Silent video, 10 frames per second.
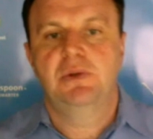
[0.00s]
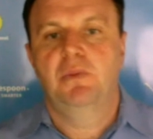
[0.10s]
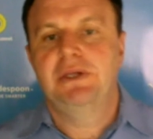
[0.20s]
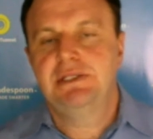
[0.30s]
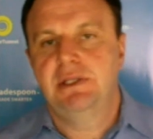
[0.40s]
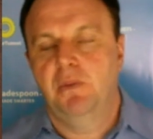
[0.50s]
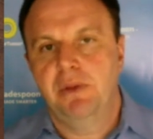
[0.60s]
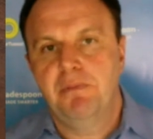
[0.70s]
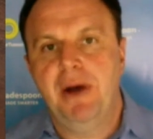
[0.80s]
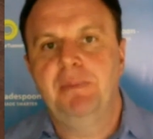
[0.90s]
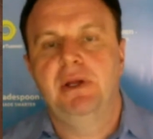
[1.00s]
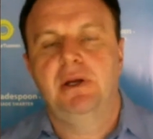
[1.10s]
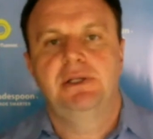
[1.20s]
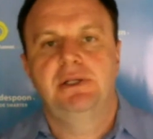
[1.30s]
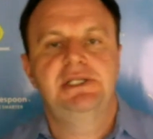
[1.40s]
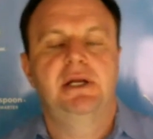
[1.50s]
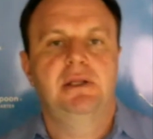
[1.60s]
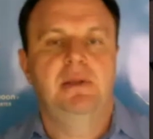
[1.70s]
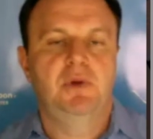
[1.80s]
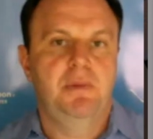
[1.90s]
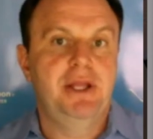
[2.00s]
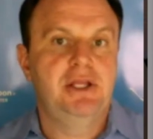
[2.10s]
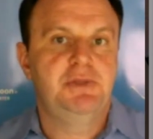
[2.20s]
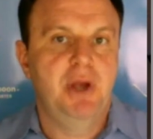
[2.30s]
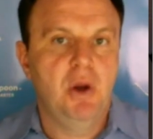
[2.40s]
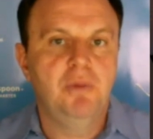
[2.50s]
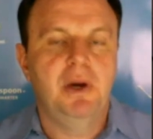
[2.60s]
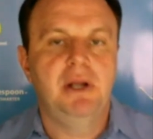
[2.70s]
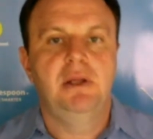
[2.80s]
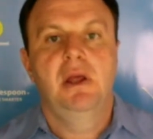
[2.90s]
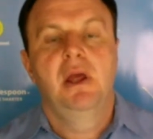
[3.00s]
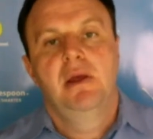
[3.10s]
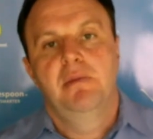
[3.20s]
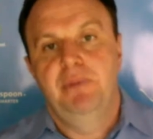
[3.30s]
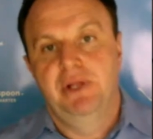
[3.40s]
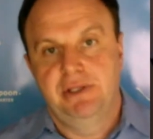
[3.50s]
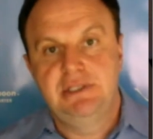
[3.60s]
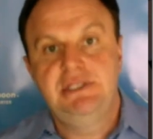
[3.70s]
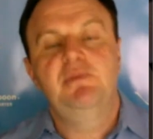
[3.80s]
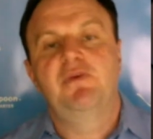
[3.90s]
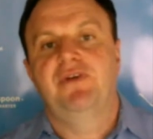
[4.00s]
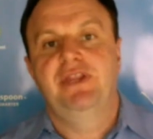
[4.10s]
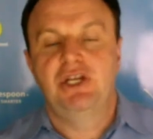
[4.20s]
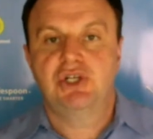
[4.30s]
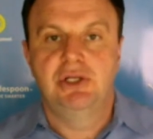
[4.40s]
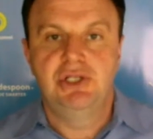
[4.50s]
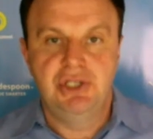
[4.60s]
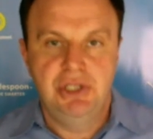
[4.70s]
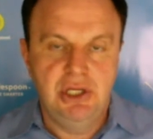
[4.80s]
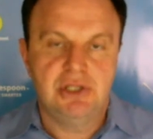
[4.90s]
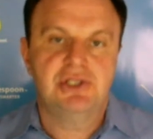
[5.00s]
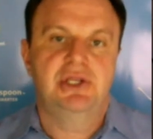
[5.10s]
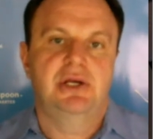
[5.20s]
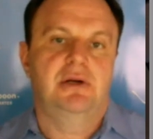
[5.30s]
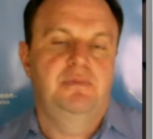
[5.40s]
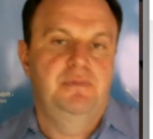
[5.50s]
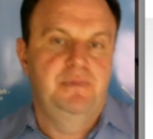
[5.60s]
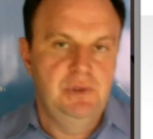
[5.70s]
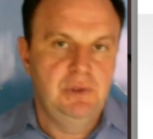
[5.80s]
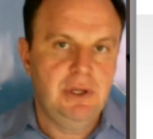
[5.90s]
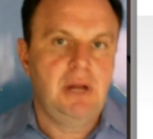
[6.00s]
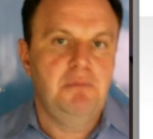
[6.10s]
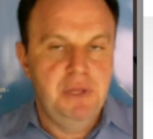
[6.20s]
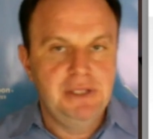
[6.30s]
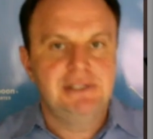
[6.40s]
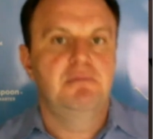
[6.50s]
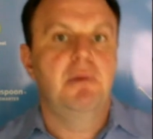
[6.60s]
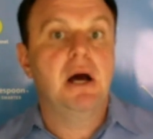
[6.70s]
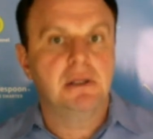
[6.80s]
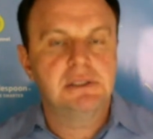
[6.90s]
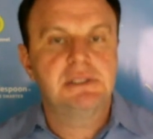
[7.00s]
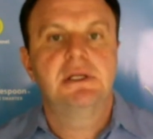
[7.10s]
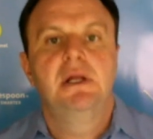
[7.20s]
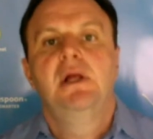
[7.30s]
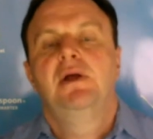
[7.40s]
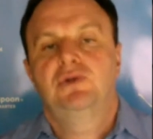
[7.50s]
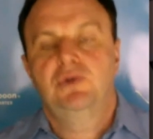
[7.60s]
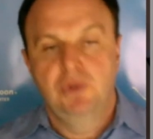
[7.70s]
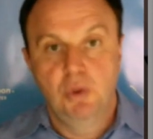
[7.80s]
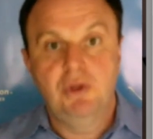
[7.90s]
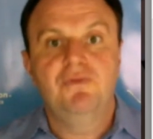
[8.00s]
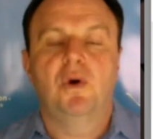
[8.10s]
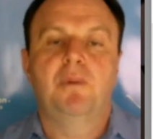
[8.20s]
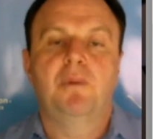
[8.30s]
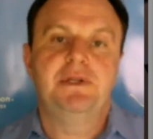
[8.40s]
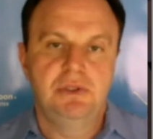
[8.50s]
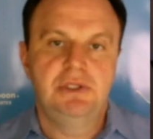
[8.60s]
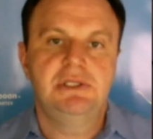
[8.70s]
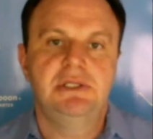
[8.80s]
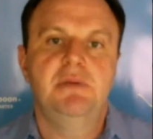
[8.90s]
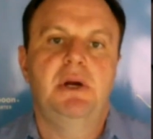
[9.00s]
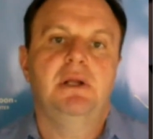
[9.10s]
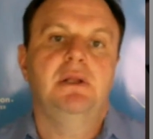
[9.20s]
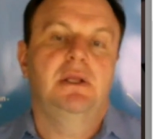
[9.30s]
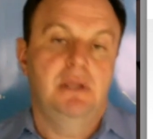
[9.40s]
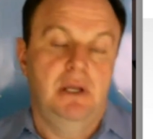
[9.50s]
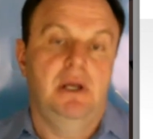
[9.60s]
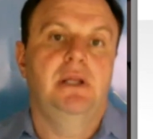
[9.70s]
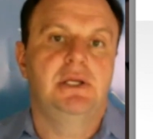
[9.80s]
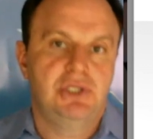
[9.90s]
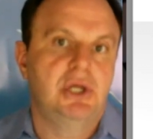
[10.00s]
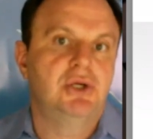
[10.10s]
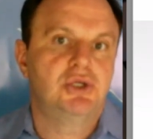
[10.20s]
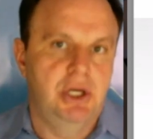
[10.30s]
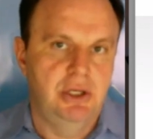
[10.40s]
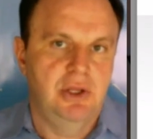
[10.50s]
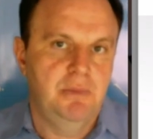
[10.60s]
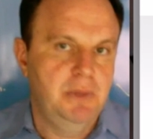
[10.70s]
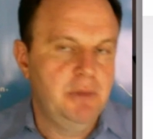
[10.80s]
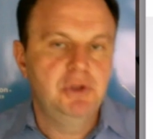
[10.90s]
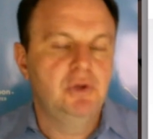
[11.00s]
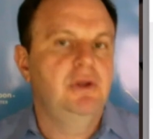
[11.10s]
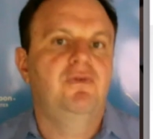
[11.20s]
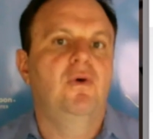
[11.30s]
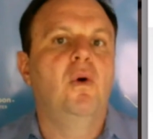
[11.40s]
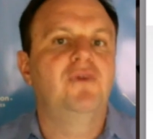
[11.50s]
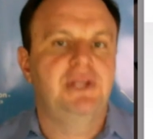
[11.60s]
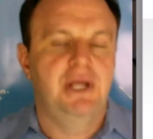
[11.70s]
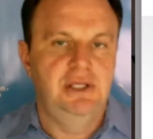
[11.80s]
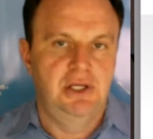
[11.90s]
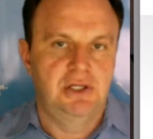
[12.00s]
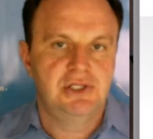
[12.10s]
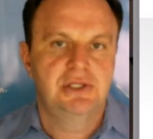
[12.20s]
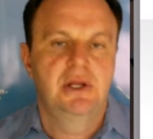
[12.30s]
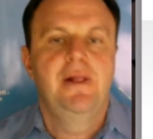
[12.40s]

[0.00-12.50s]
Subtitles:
Once they went public, I decided I'm going to manage my own money, build a team of financial engineers that are building models, looking for opportunities in the market, and I start trading them. And I've been doing that for over 10 years.